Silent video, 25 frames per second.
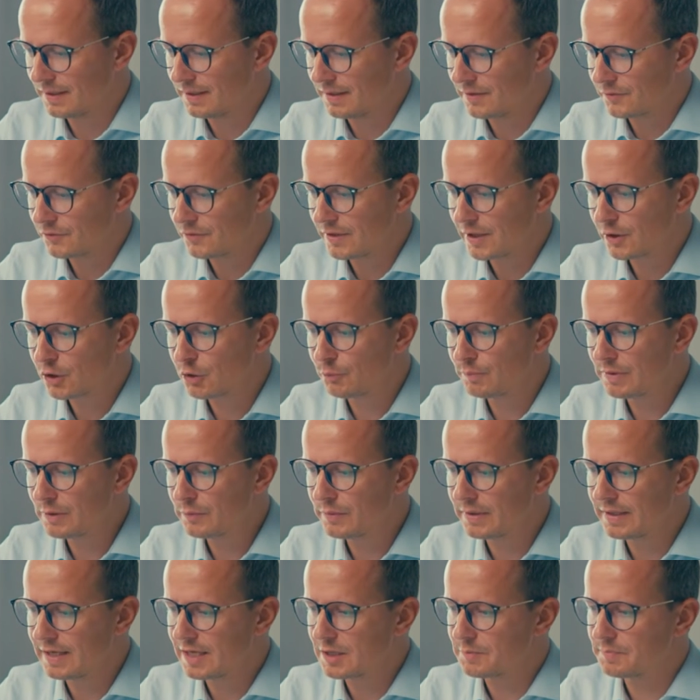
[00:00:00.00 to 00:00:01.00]
So that could be
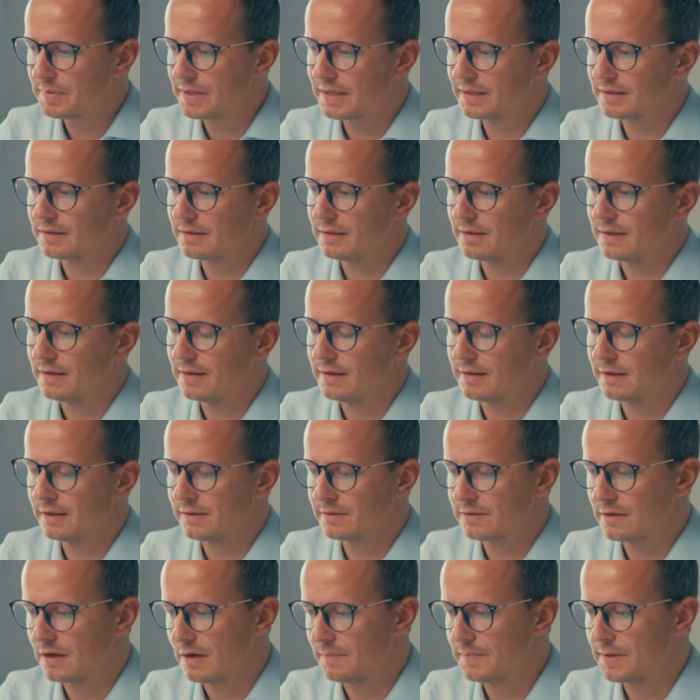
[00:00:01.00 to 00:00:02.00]
one aspect. At the
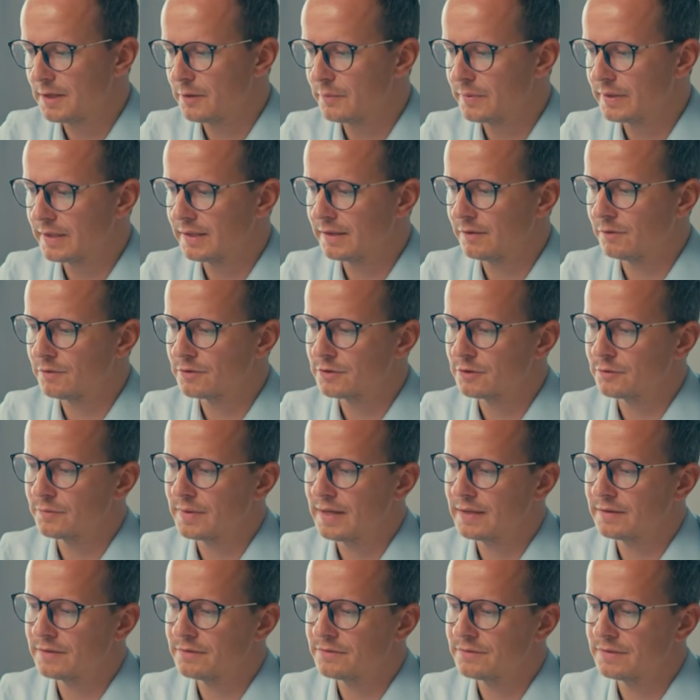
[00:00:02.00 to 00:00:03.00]
top here, we can also
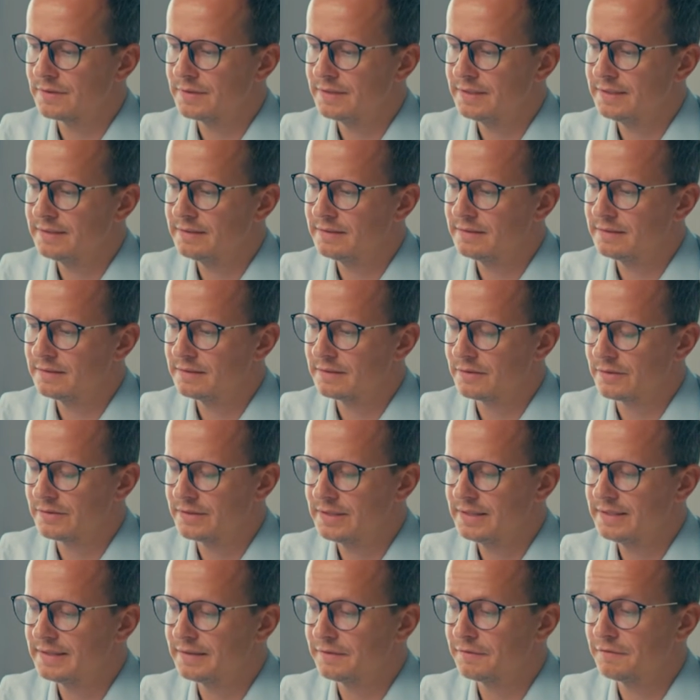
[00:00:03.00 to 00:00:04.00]
write
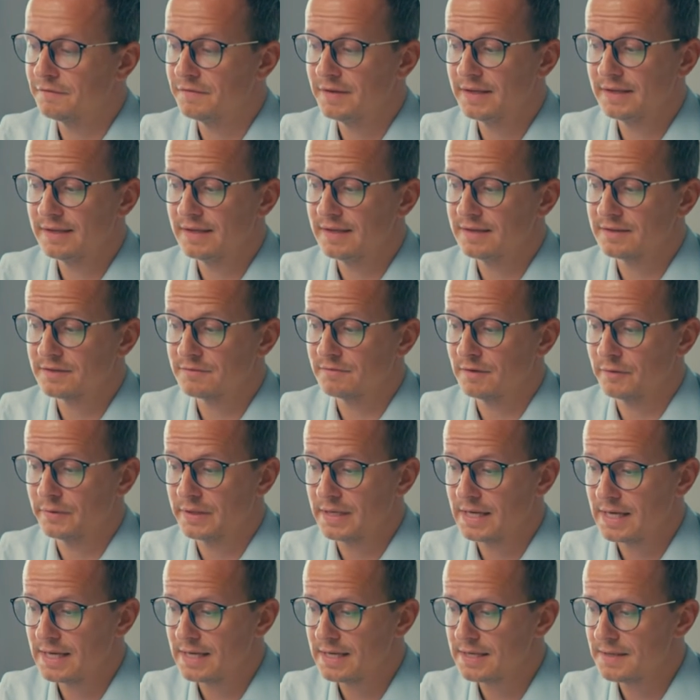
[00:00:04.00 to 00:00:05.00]
strategic fit is very
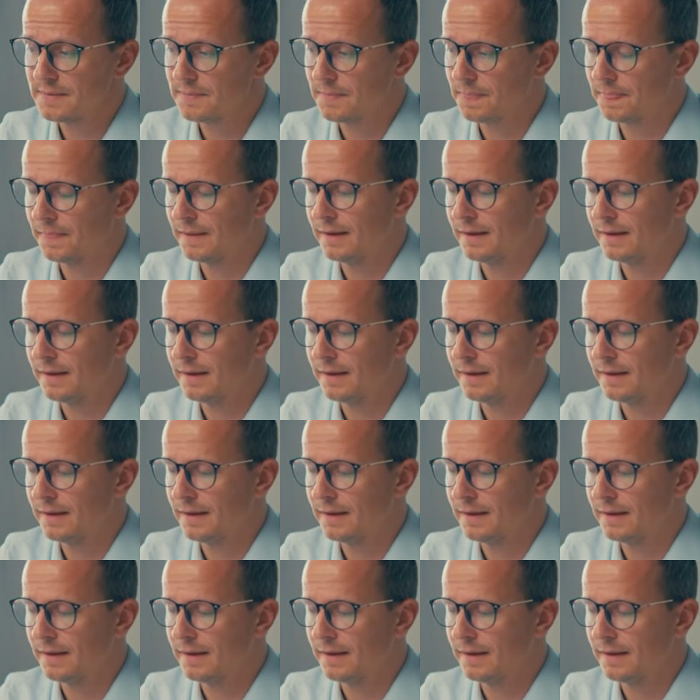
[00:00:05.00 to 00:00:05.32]
high.